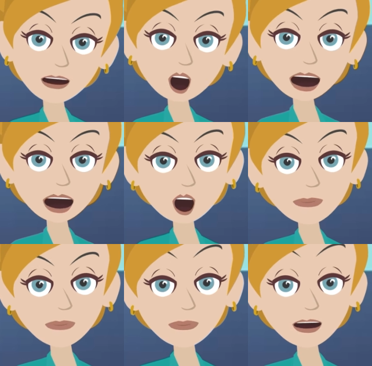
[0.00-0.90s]

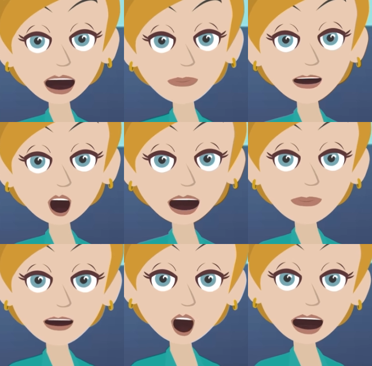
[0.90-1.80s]
So
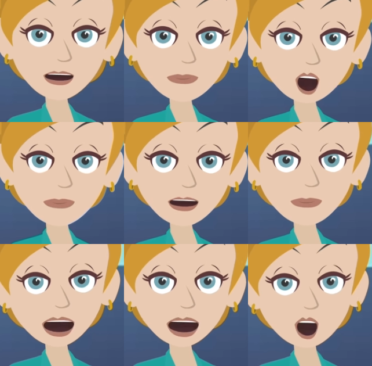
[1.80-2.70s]
we want you to
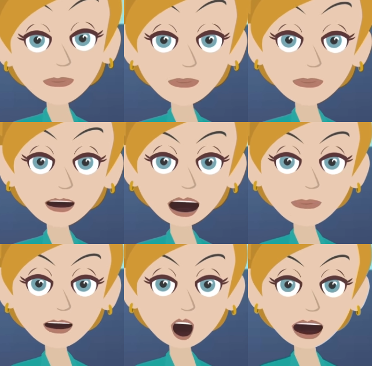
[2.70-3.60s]
begin to
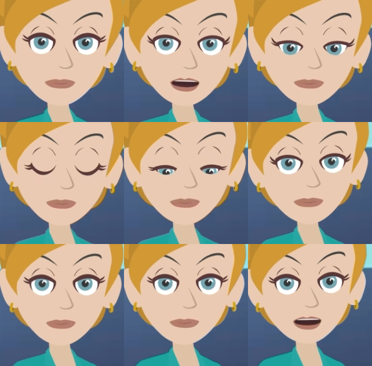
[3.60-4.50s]
understand that
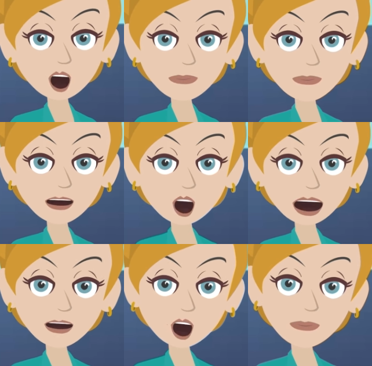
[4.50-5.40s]
your dominant
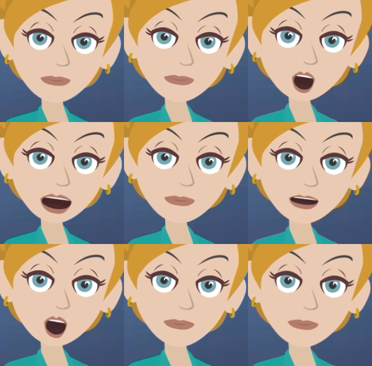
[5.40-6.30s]
vibrations are
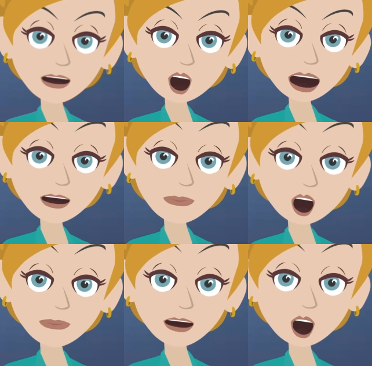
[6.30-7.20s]
easy to identify
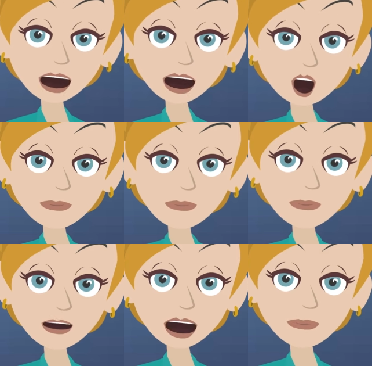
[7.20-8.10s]
and they're easy to
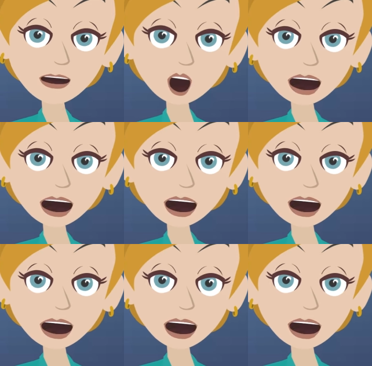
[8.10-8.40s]
change.